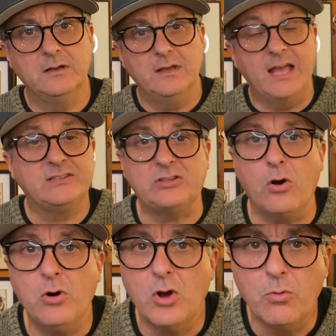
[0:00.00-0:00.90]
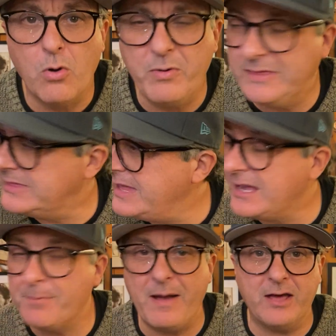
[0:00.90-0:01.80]
And so when we think
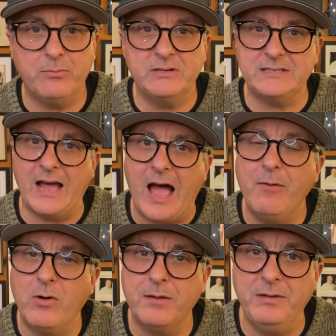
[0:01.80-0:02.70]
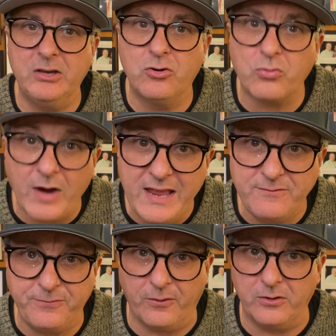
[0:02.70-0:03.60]
about it, we say, I want to be
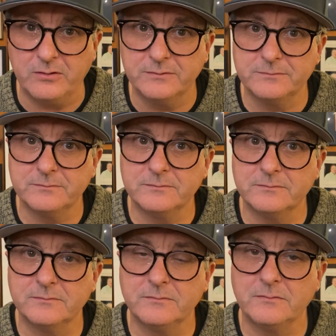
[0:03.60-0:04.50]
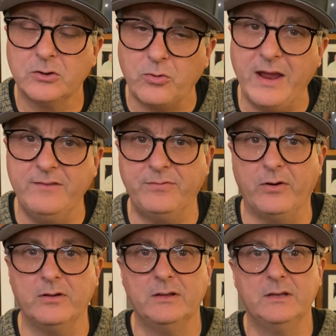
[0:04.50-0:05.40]
grateful. Grateful.
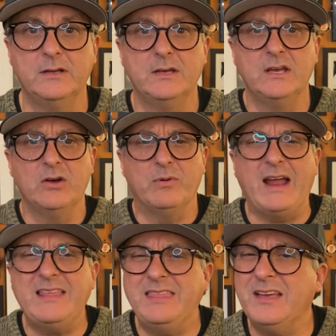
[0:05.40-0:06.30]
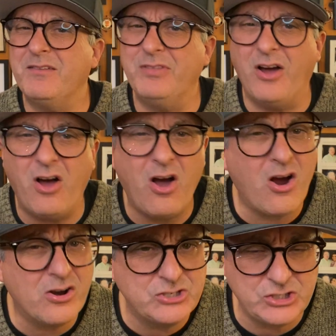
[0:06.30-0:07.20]
When I think of the
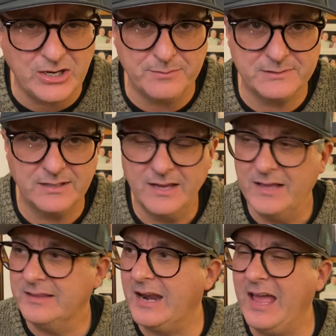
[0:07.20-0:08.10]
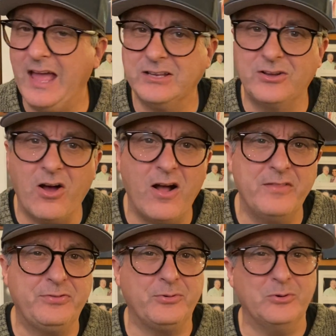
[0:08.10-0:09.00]
hardships that I had gone
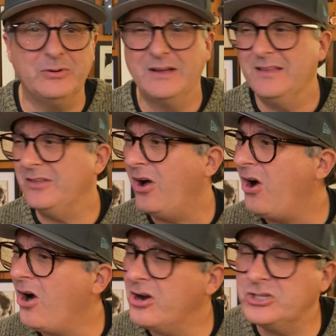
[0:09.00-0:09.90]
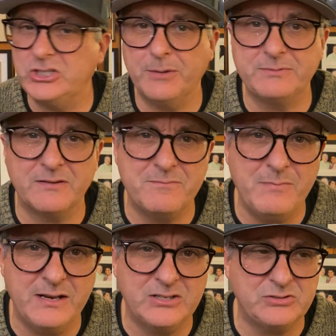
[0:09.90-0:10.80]
through, the hardships of
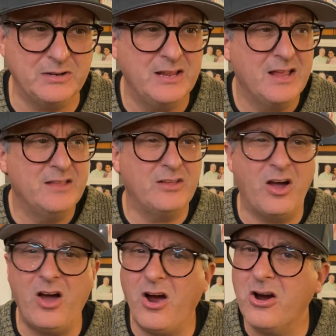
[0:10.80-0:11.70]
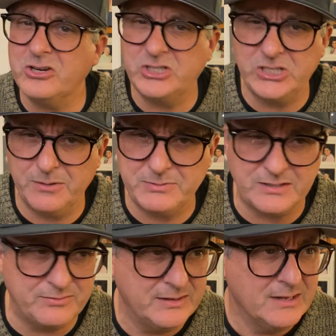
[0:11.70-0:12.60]
ministry, the hardships of